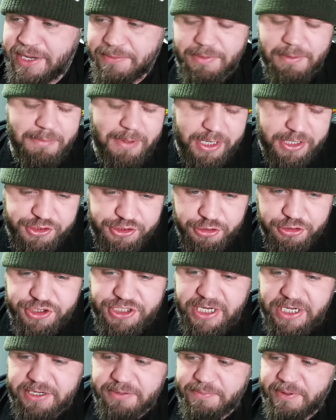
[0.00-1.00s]
Him and Matt Judge
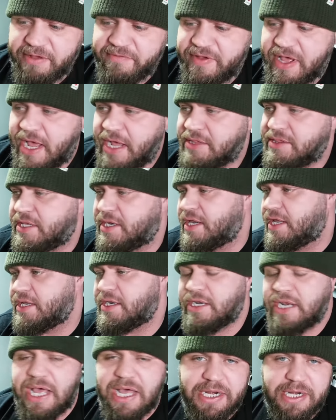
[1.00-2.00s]
had a bit of a hand in it.
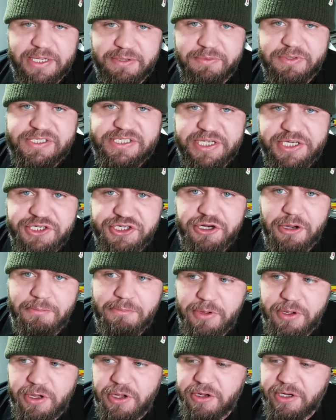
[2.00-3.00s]
Latterly, we've seen John
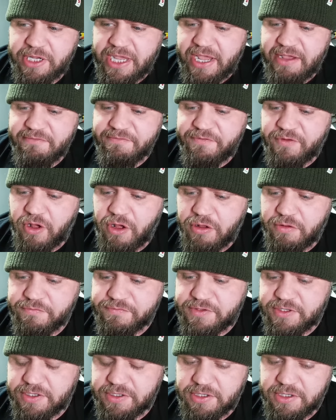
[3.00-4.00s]
Murtough get
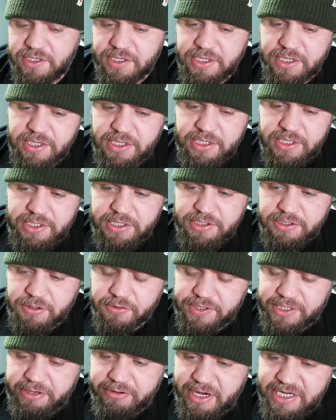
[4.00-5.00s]
involved, and you
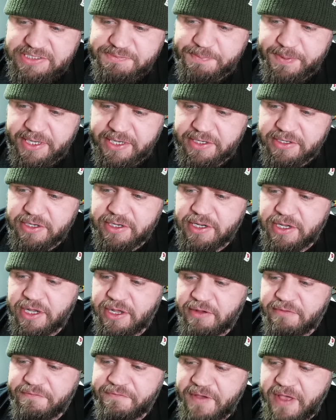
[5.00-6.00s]
know there has been
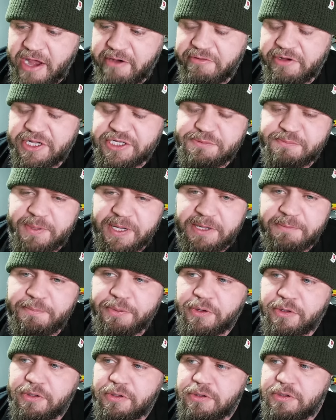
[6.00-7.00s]
uh, various
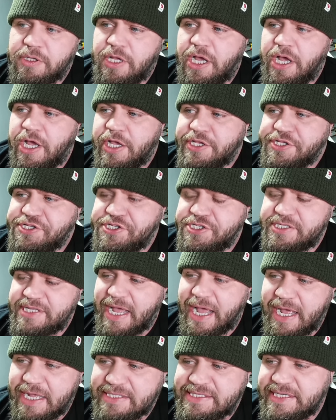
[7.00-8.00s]
people uh,
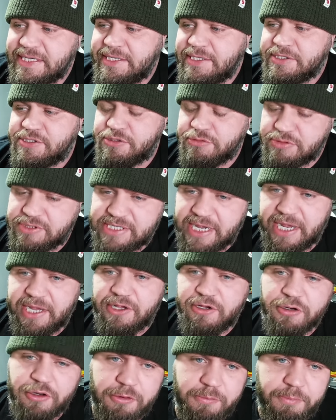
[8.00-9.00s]
starting to
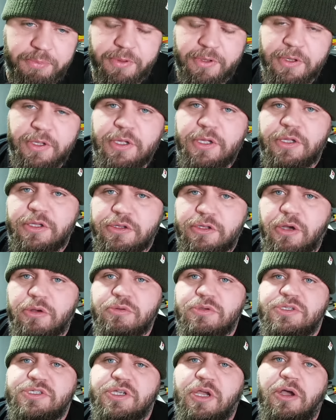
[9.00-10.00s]
take up
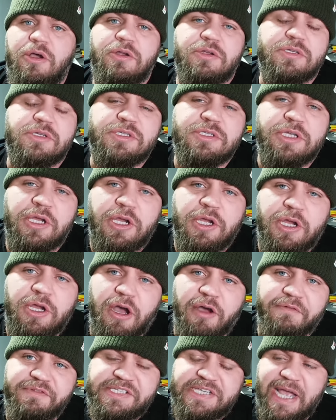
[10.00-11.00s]
those sorts
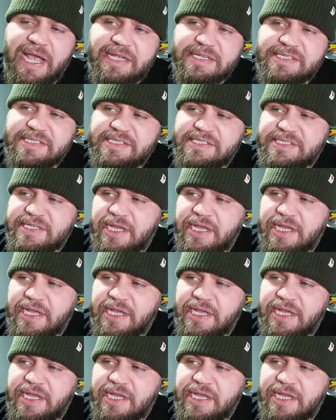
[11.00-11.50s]
of tasks.